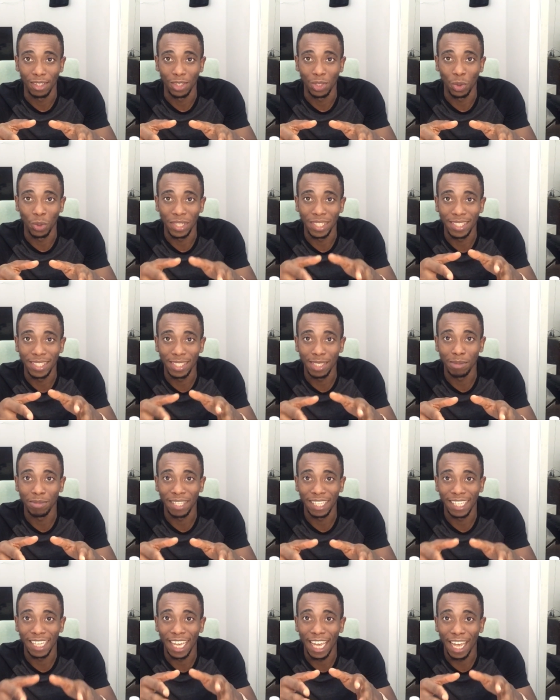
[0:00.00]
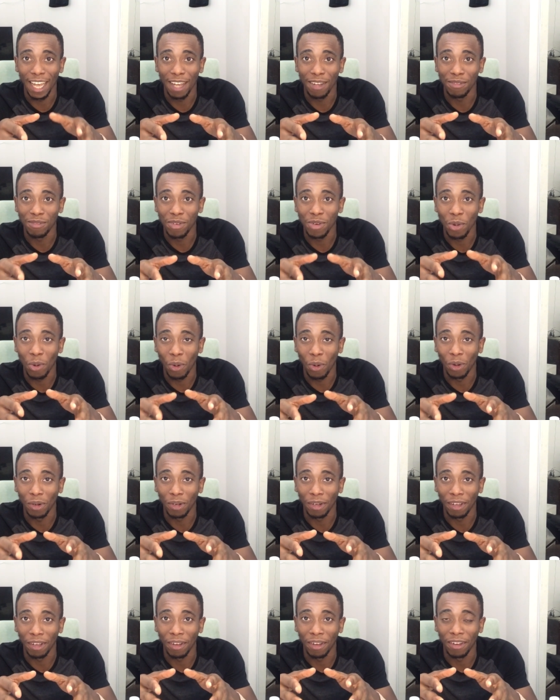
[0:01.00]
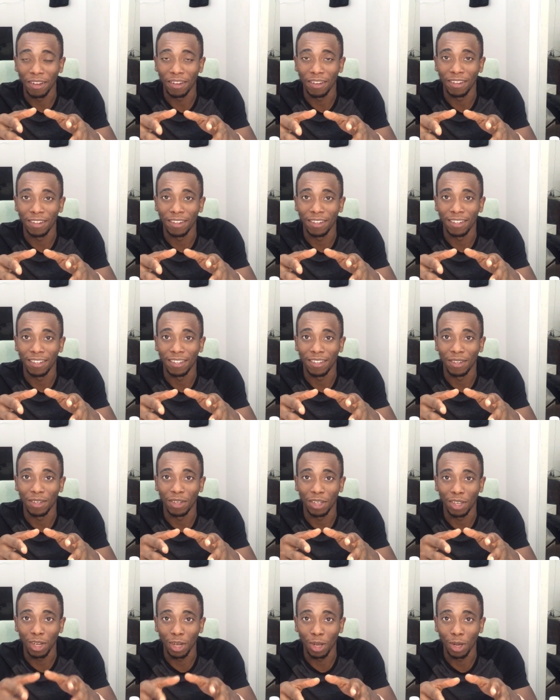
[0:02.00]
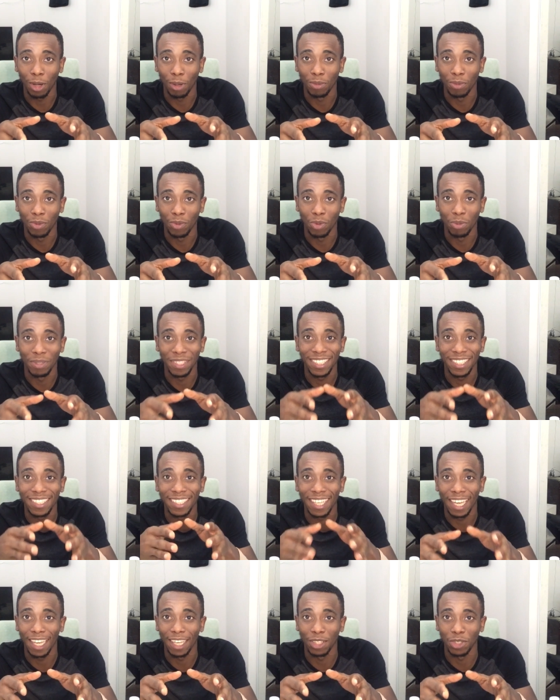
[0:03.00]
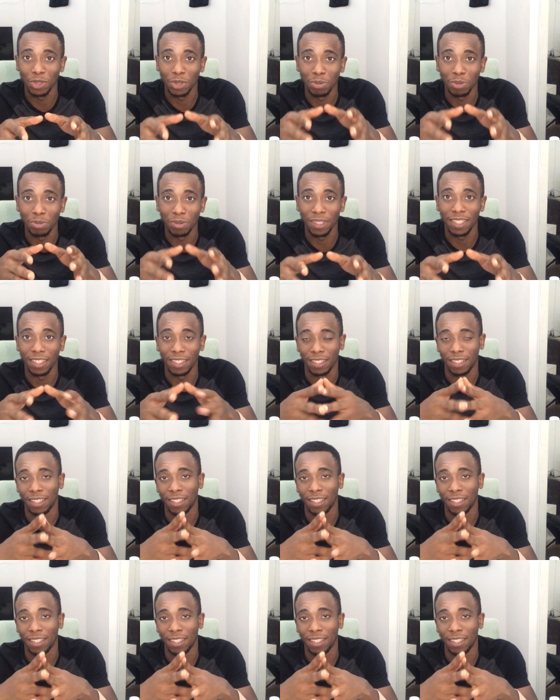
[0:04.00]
to a team that every other club will be scared to play."